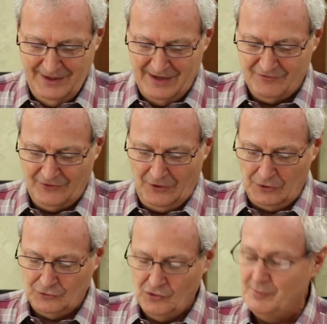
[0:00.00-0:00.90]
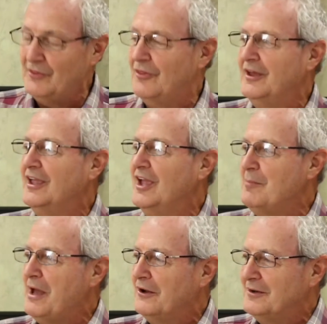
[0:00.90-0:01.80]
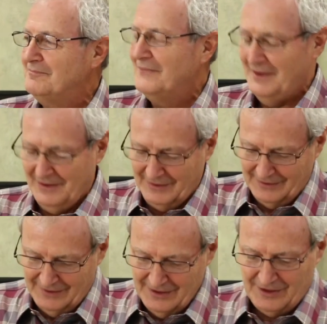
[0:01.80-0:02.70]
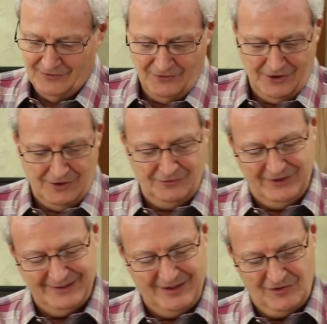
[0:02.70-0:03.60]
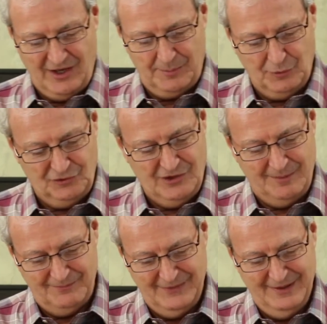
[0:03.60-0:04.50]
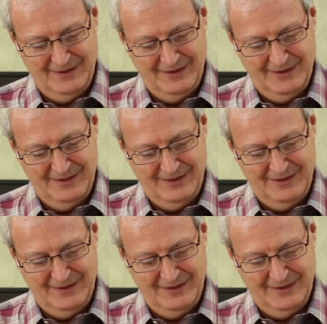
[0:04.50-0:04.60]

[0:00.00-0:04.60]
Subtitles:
And for those who have been thinking about it, get involved in discipleship,